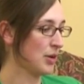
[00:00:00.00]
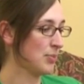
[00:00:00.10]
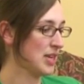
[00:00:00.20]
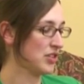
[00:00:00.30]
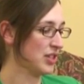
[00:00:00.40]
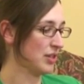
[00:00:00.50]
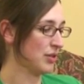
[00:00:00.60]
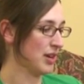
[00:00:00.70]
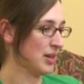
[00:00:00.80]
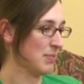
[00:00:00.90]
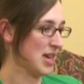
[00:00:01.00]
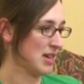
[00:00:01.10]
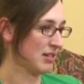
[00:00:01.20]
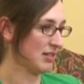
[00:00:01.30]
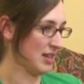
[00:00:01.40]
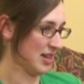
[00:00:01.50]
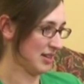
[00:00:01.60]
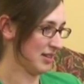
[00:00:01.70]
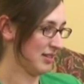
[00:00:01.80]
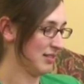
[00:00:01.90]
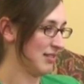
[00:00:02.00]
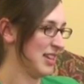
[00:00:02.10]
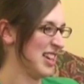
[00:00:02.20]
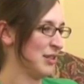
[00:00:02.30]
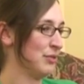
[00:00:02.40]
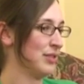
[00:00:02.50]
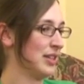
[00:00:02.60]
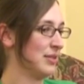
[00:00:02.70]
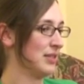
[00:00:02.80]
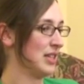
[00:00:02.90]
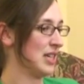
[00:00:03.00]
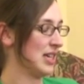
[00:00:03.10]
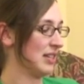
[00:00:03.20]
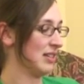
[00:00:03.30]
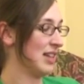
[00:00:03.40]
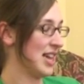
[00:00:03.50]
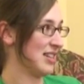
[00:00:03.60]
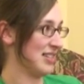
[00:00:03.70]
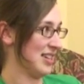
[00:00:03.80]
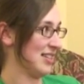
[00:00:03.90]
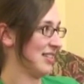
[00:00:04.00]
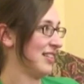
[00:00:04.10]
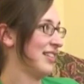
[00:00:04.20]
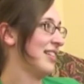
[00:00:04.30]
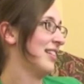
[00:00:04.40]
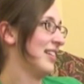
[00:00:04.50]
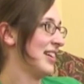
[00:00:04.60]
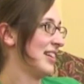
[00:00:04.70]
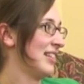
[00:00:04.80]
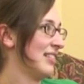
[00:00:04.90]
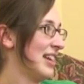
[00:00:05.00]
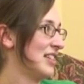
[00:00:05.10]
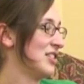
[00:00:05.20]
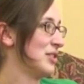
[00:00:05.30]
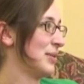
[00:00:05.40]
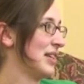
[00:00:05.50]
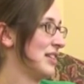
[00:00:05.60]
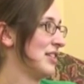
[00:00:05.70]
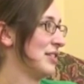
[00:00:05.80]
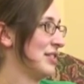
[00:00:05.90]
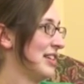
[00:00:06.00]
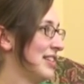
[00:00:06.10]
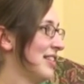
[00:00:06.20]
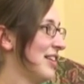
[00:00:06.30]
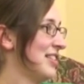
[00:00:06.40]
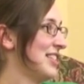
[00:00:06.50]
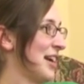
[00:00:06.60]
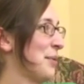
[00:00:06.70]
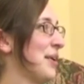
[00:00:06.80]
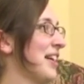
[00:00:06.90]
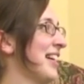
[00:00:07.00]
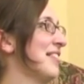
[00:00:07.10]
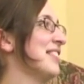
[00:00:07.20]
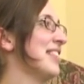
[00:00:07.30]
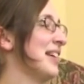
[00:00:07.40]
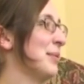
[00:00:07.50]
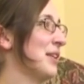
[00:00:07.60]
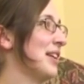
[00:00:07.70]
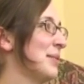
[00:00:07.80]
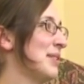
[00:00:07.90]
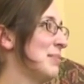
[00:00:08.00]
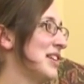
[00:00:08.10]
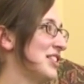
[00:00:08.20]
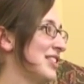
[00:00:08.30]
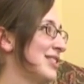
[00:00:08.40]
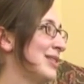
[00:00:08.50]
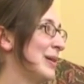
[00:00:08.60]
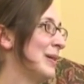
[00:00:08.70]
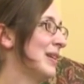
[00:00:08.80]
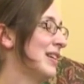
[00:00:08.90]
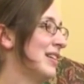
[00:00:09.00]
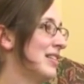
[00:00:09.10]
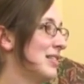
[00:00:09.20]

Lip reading: an outpatient chronic pain clinic, and really liked it and liked doing, you know, all the tech work and everything and working with the patients. So